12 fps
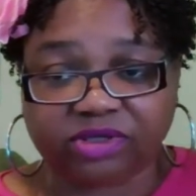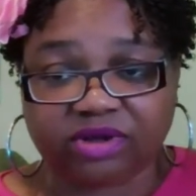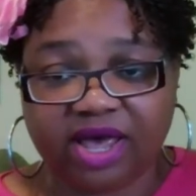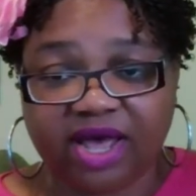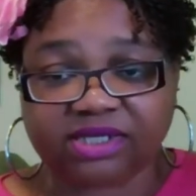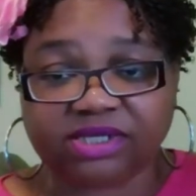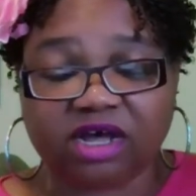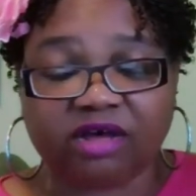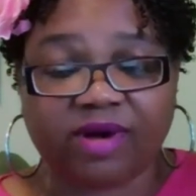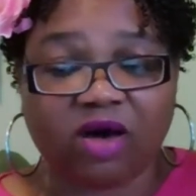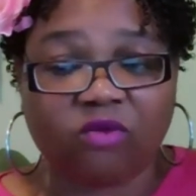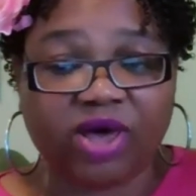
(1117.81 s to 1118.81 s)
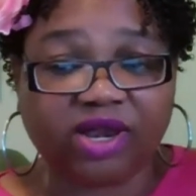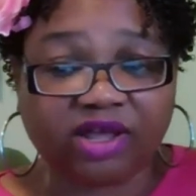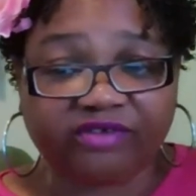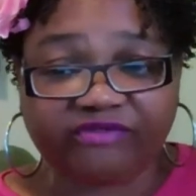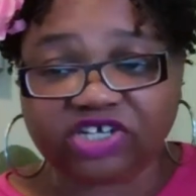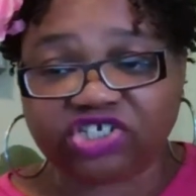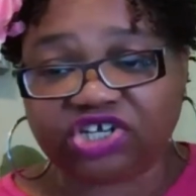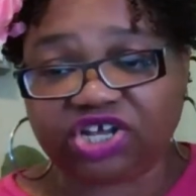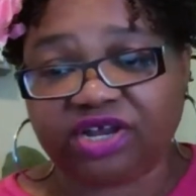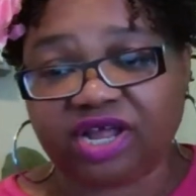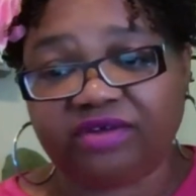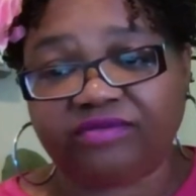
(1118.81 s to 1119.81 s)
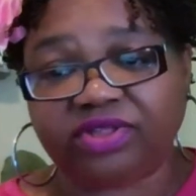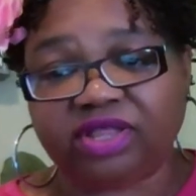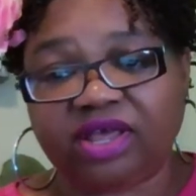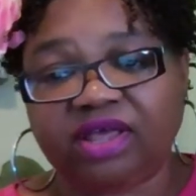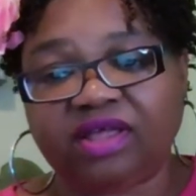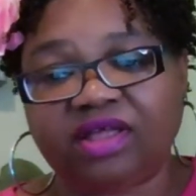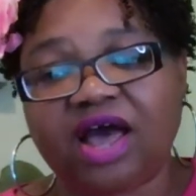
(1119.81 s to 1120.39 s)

Okay. I talk about wedding officiant, everything.